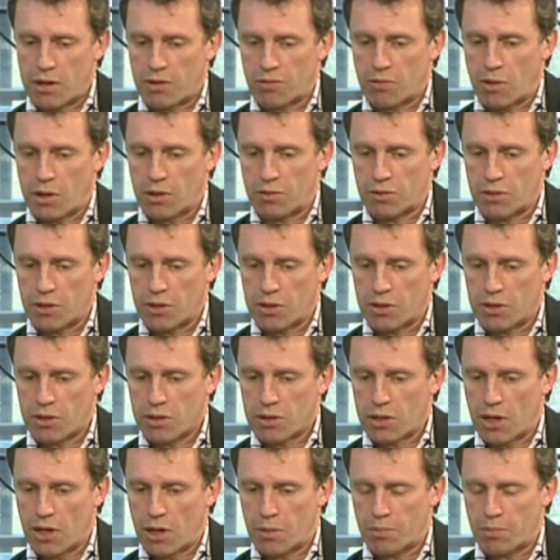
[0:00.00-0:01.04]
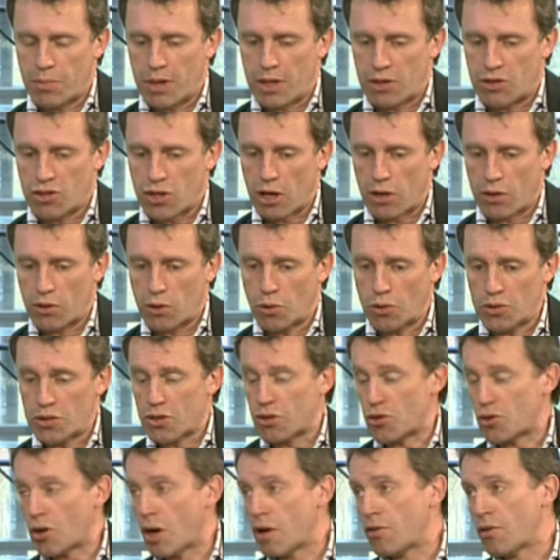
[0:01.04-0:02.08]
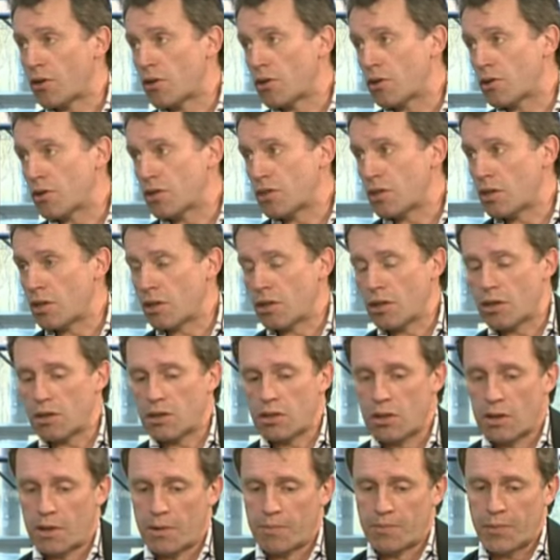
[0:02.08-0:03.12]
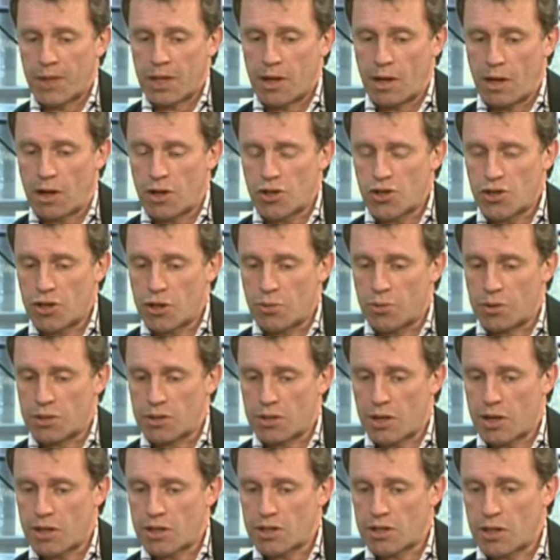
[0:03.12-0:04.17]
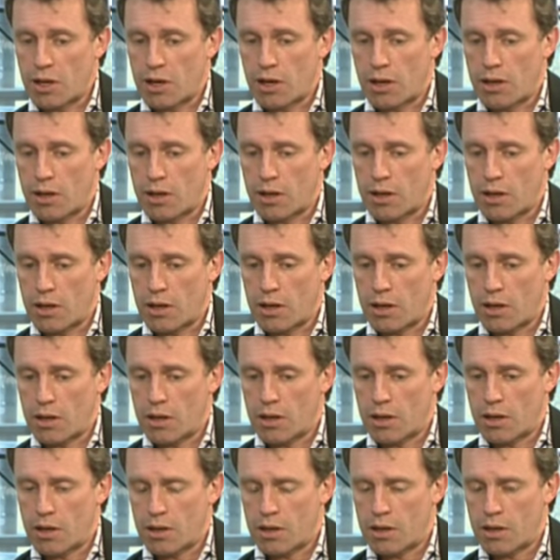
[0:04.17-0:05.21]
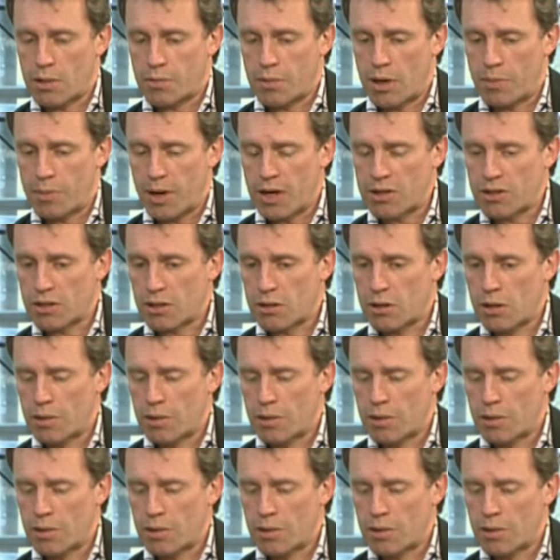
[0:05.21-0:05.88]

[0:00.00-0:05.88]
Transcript: of one of these big juggernauts. The driver couldn't see that she was there cycling her bicycle,